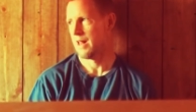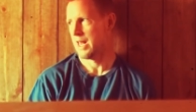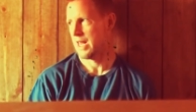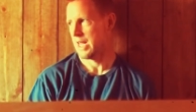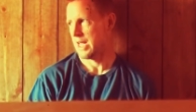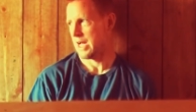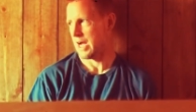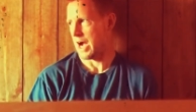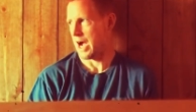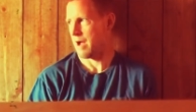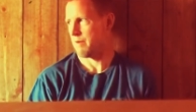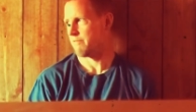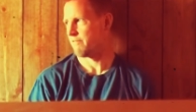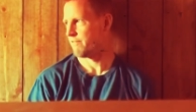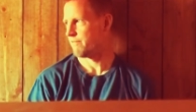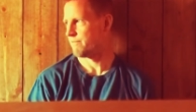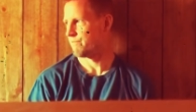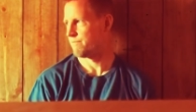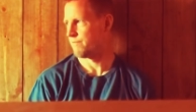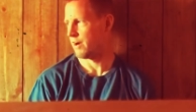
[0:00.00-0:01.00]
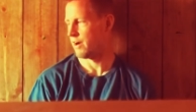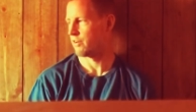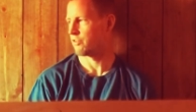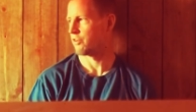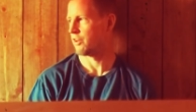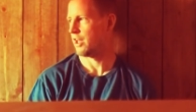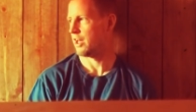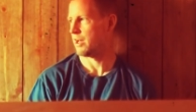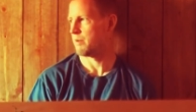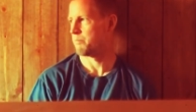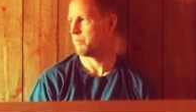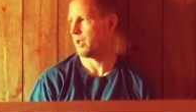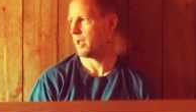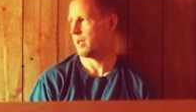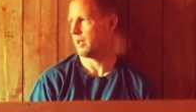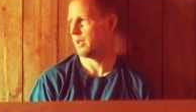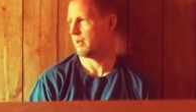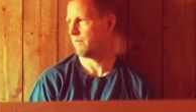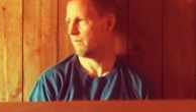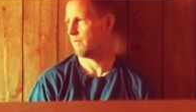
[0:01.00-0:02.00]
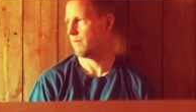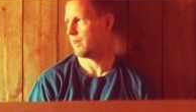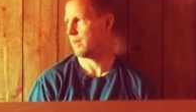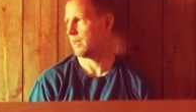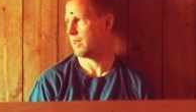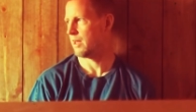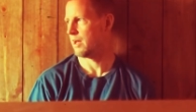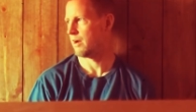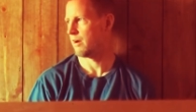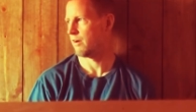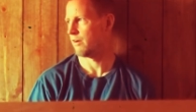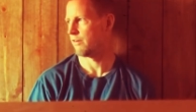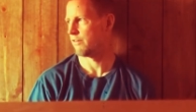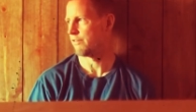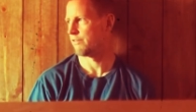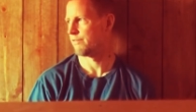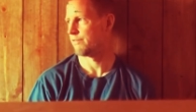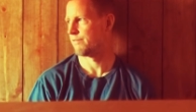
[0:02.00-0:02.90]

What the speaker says: I'm fiercely independent. You know,